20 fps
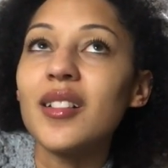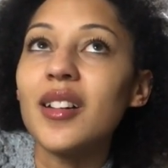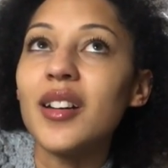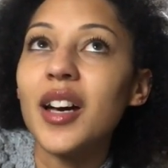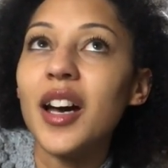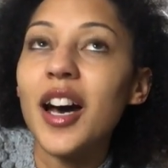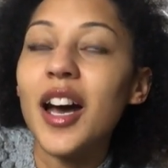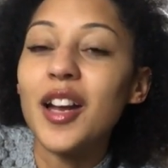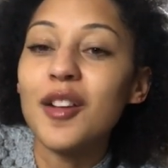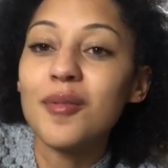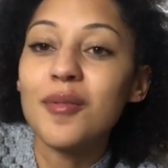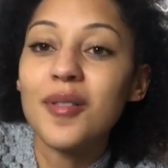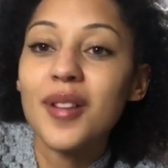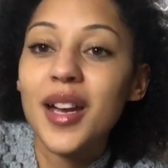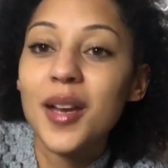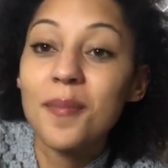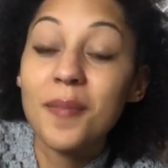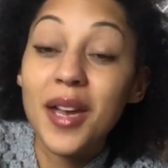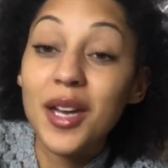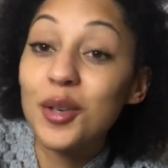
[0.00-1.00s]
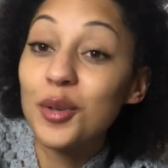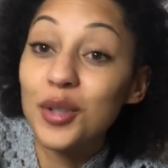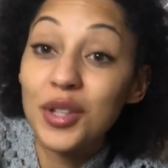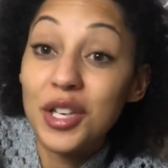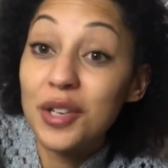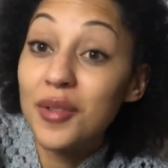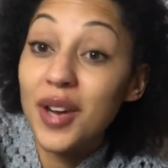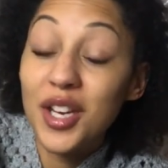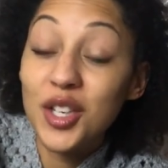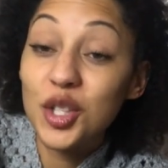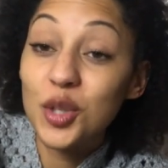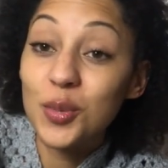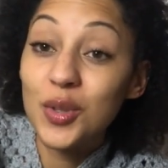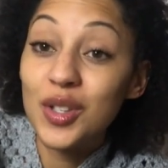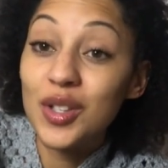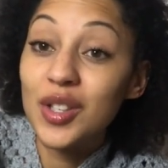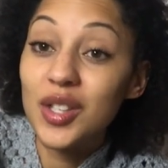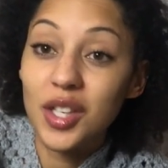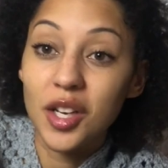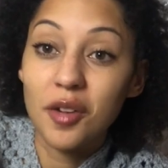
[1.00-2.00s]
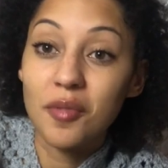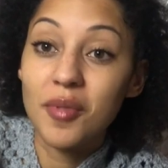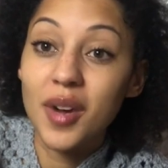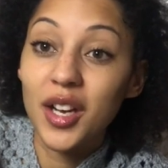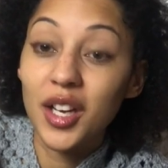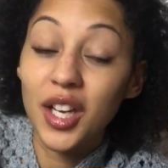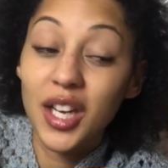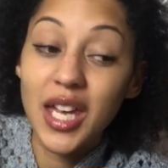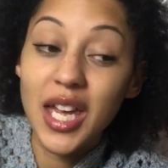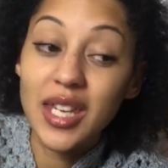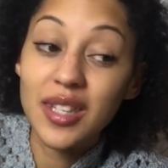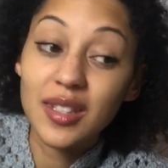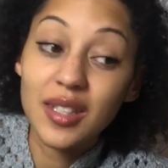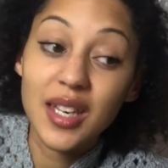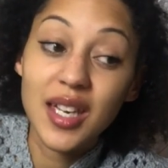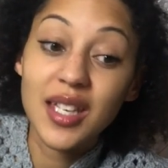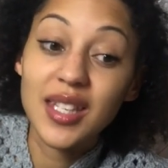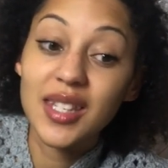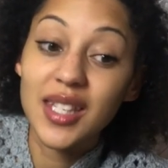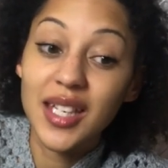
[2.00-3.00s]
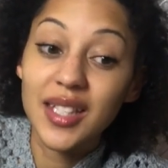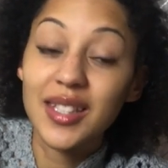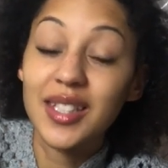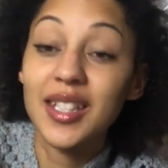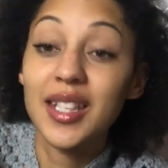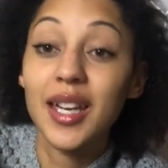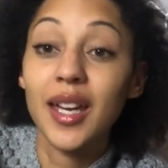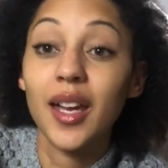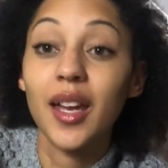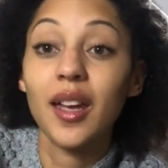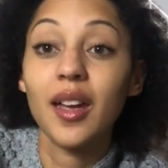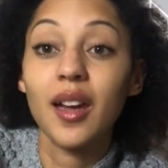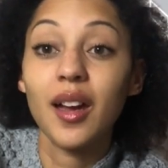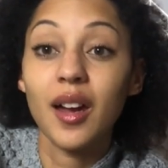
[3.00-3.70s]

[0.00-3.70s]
I made all the arrangements, and I rang her yesterday, Saturday,